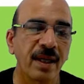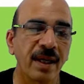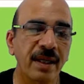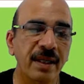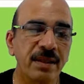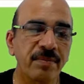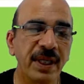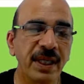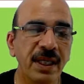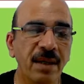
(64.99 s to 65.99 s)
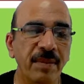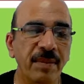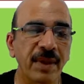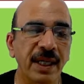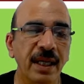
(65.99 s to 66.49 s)
Here it is medium
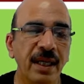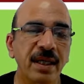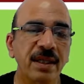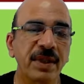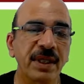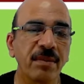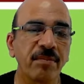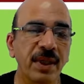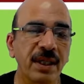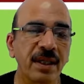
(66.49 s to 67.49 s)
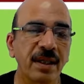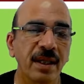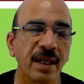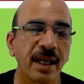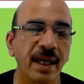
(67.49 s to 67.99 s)
A and here it is medium B,
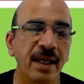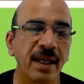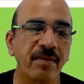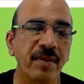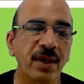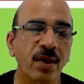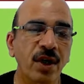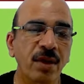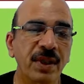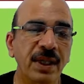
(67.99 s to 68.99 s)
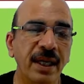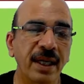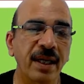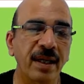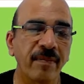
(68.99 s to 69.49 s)
and here we are talking about
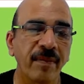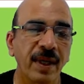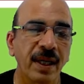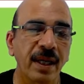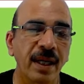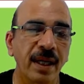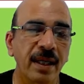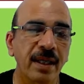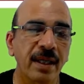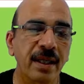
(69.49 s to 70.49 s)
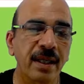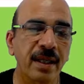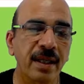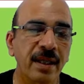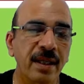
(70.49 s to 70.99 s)
the air, and here
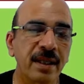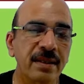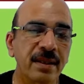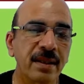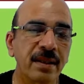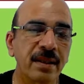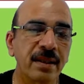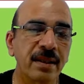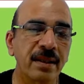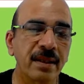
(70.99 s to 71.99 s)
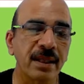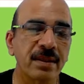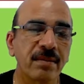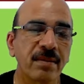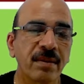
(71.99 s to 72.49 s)
it is
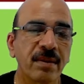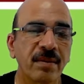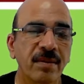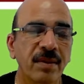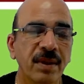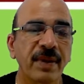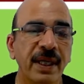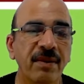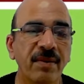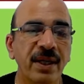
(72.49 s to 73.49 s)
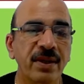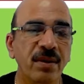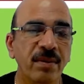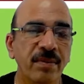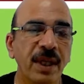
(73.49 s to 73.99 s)
yes, refractive
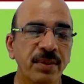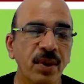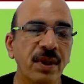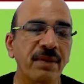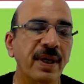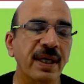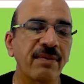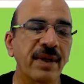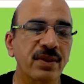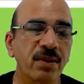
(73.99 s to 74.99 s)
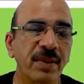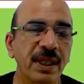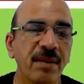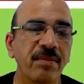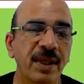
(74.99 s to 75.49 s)
index of absolute refractive index
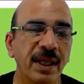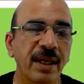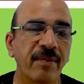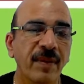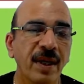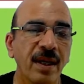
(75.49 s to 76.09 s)
of medium A.